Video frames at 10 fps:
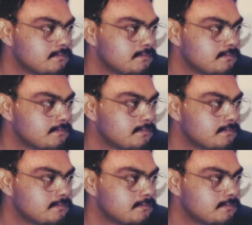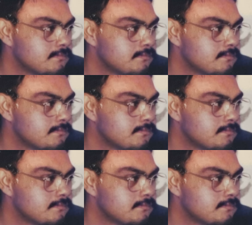
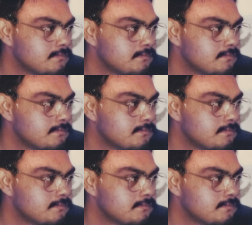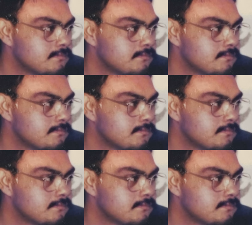
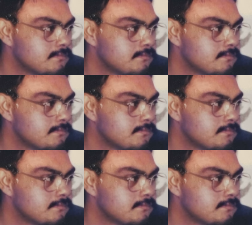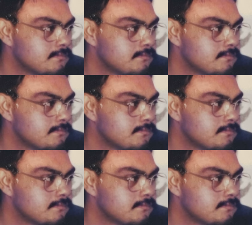The face doesn't move, so there is nothing to read.